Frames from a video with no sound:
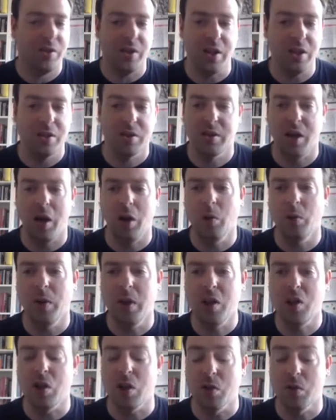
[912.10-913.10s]
its own
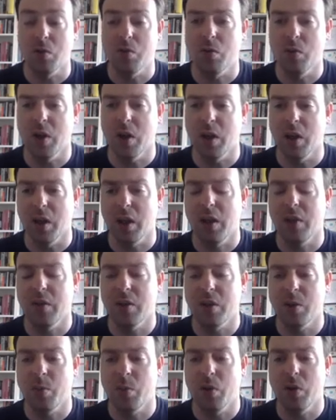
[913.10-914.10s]
issues, really, at
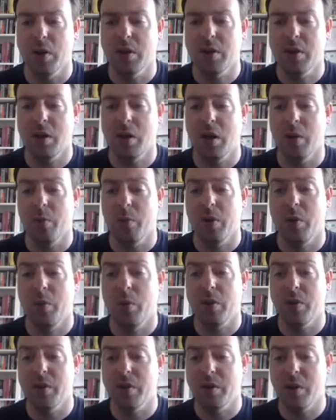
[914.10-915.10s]
this point in time, with,
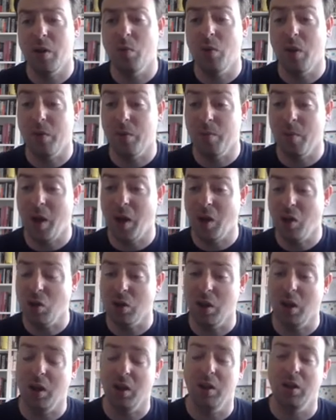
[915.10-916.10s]
with its own
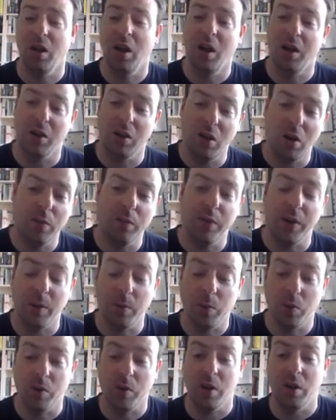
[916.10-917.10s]
Reformation and, and conflict
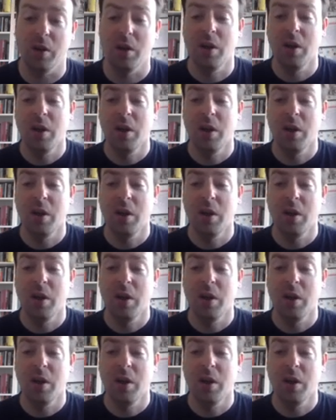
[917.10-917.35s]
between